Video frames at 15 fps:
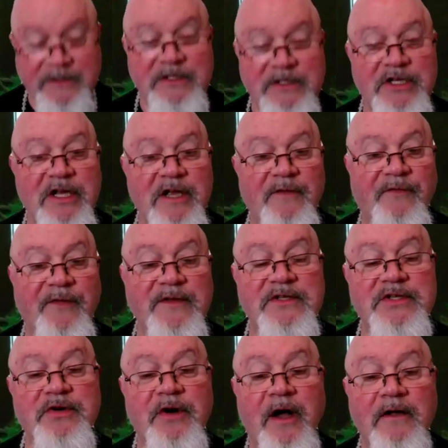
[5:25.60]
the chief
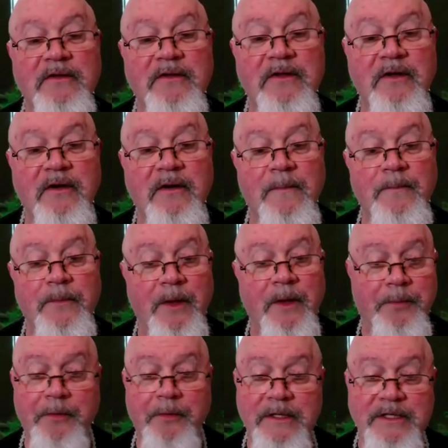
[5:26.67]
instructor of
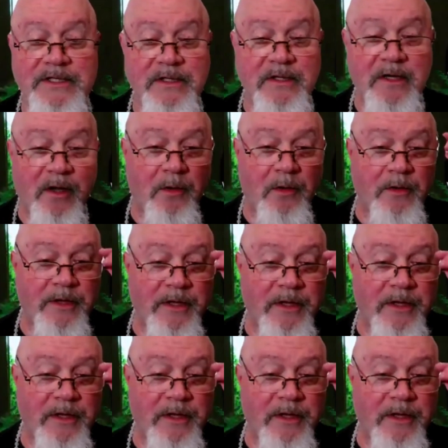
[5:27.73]
Parishino